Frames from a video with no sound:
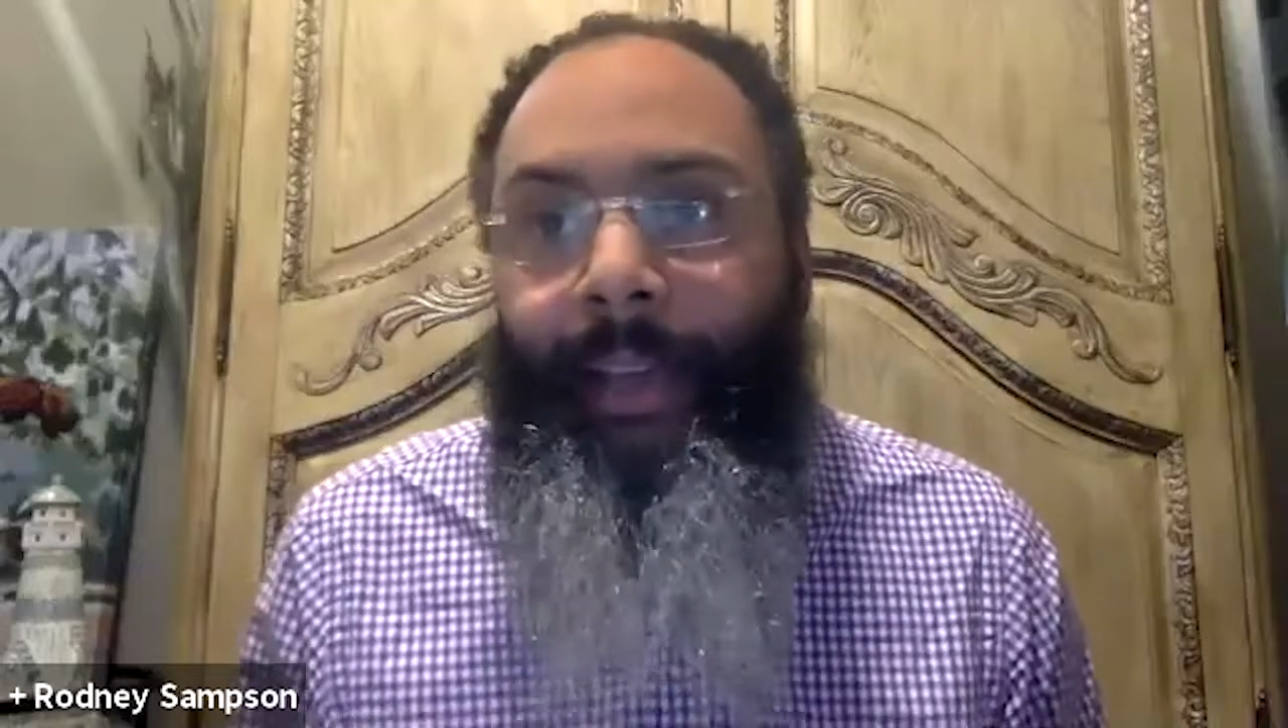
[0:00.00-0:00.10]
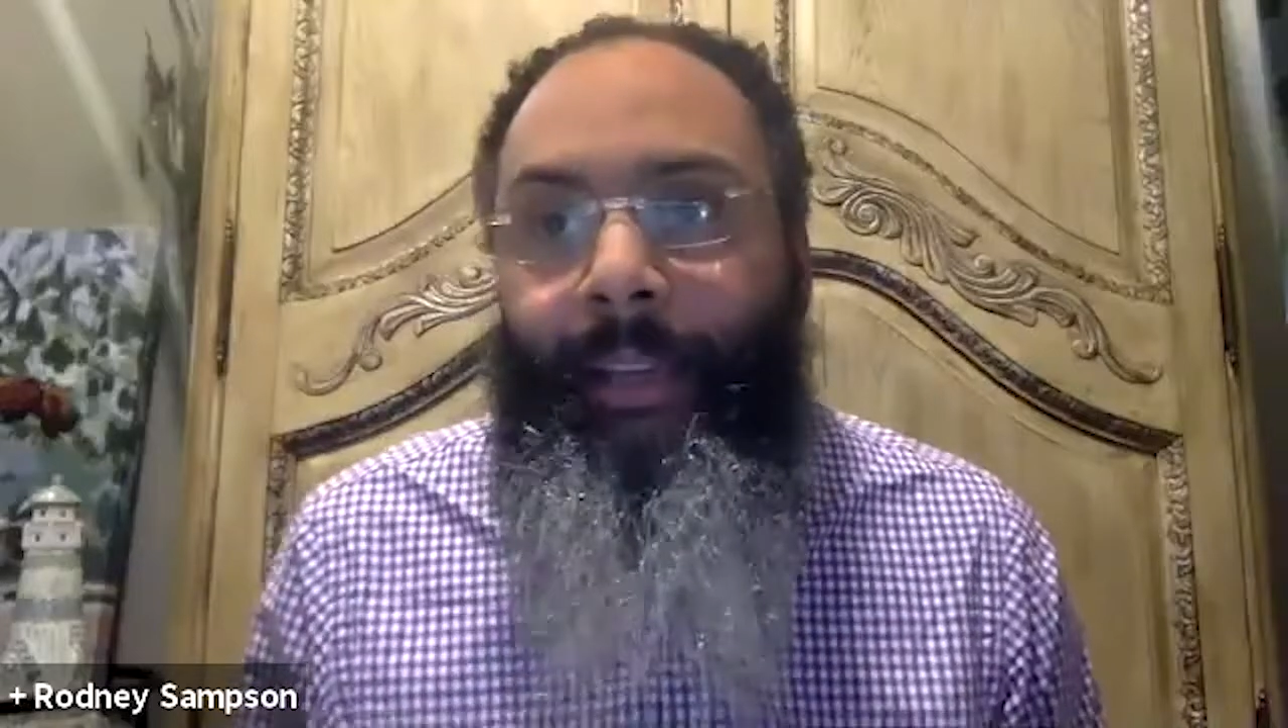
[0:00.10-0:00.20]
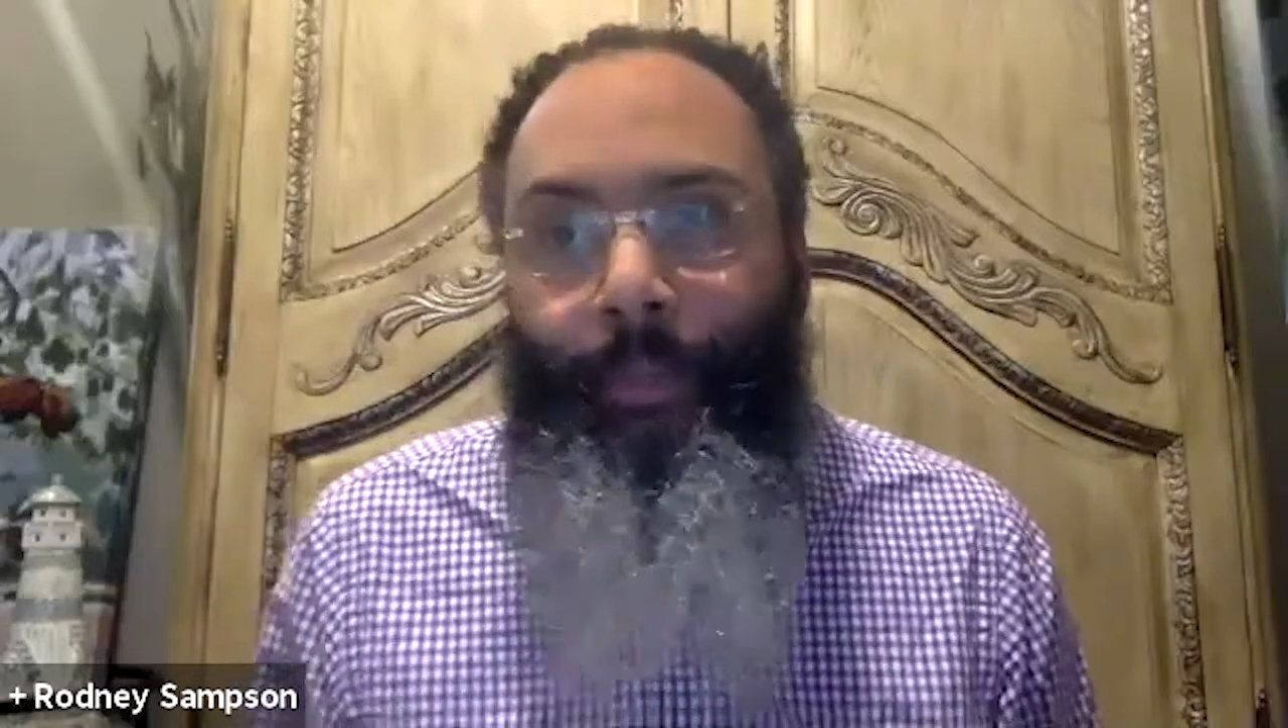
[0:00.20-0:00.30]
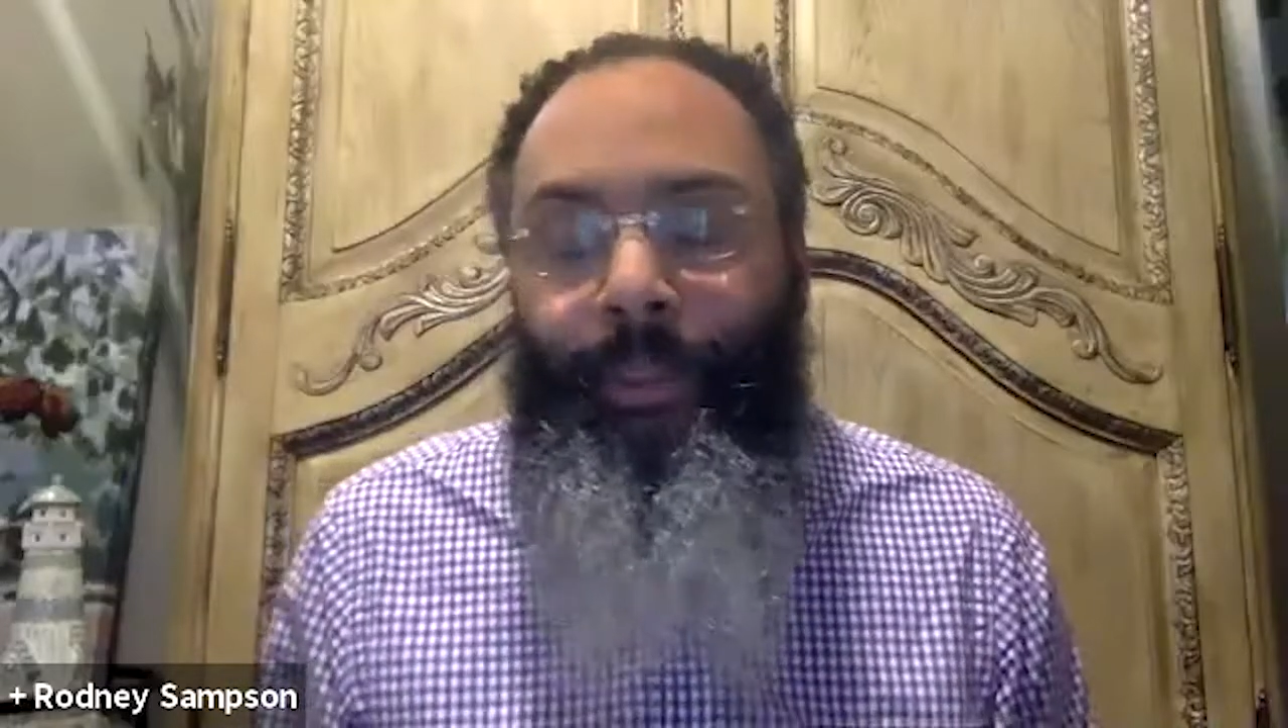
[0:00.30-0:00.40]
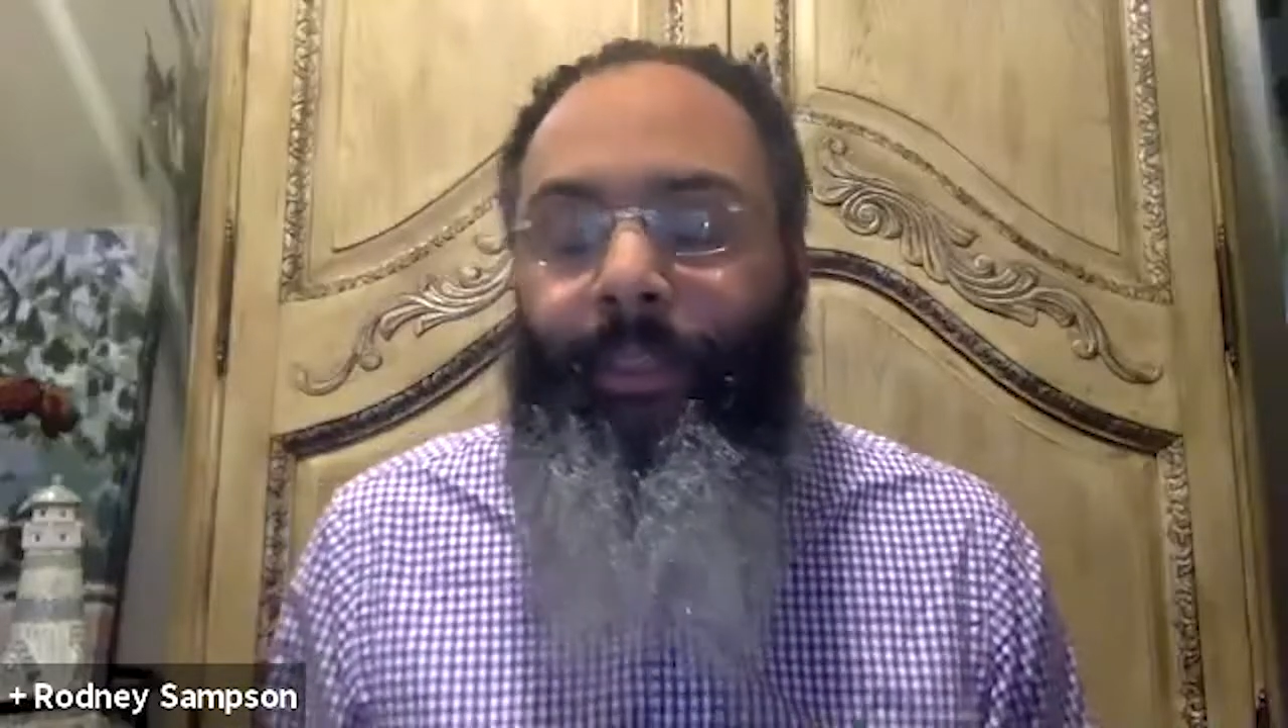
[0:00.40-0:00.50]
talent,